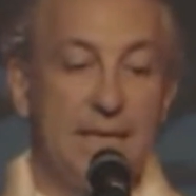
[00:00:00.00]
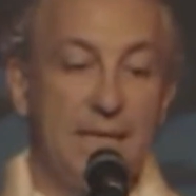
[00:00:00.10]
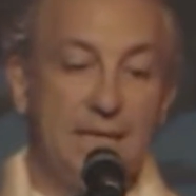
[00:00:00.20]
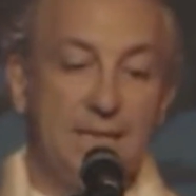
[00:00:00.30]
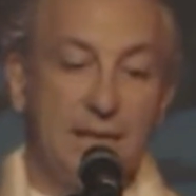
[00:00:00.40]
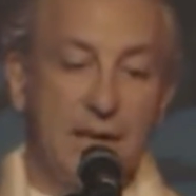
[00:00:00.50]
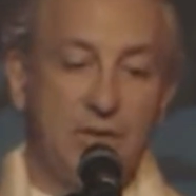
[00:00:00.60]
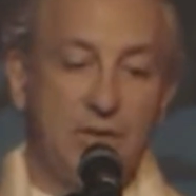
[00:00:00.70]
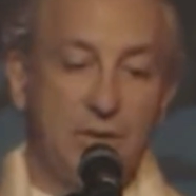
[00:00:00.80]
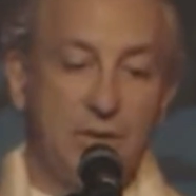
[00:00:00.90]
in their
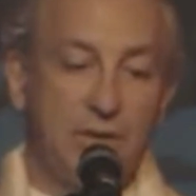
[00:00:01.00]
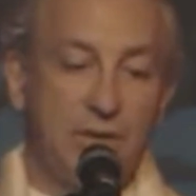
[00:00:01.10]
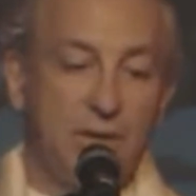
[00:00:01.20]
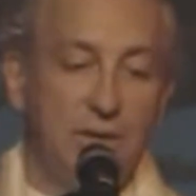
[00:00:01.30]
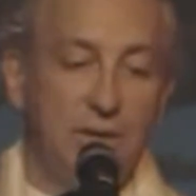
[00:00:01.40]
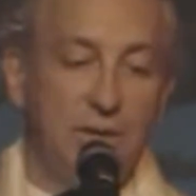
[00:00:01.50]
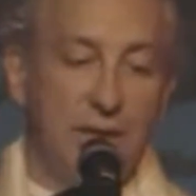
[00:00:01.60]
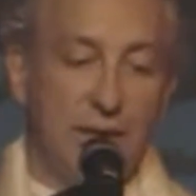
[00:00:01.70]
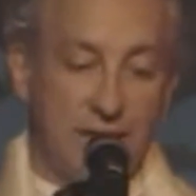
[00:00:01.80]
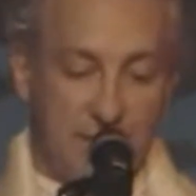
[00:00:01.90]
structure
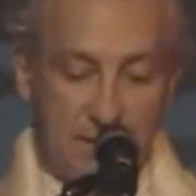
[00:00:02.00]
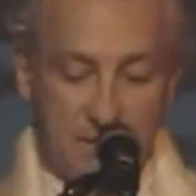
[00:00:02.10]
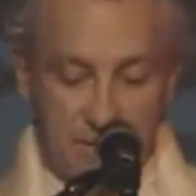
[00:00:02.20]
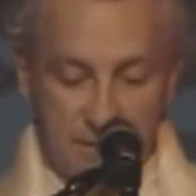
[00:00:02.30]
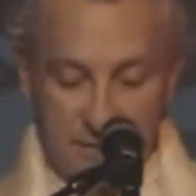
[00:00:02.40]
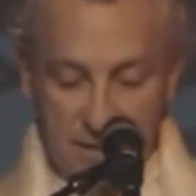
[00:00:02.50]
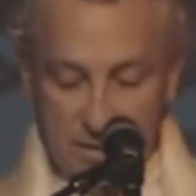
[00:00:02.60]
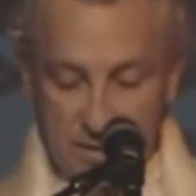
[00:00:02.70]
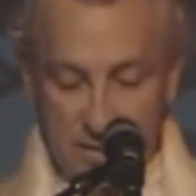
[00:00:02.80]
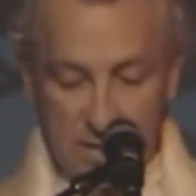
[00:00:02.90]
and in their
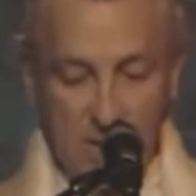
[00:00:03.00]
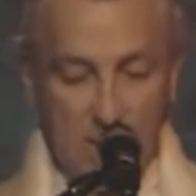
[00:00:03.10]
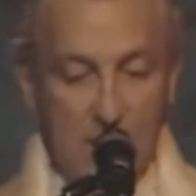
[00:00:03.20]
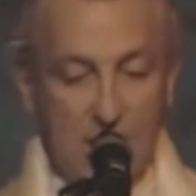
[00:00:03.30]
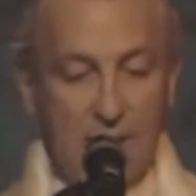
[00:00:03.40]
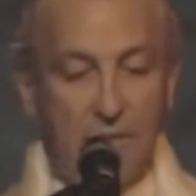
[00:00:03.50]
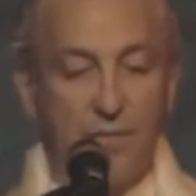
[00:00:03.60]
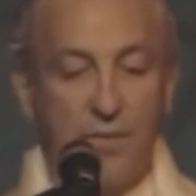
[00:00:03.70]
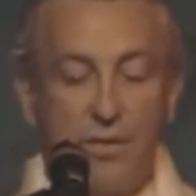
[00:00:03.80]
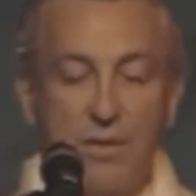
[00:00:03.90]
function. And
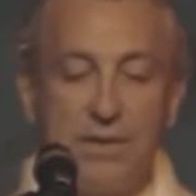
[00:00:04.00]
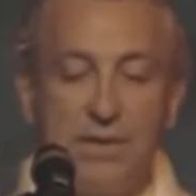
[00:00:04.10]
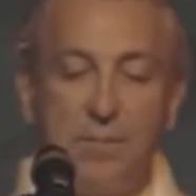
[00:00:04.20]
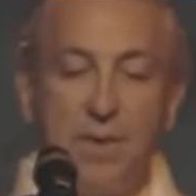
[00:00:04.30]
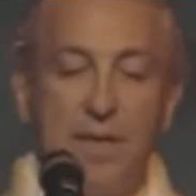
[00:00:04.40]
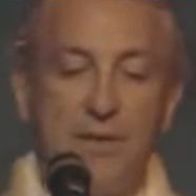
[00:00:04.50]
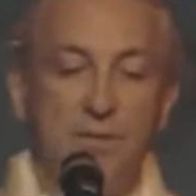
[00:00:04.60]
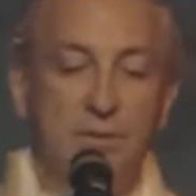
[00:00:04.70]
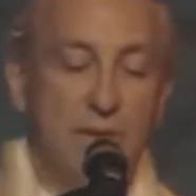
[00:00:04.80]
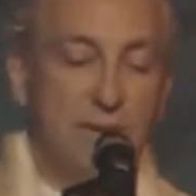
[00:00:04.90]
if you look deeply
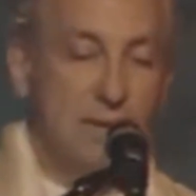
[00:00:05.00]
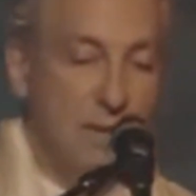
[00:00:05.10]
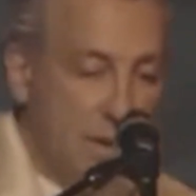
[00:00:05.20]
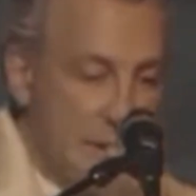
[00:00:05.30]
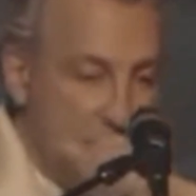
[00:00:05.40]
into it,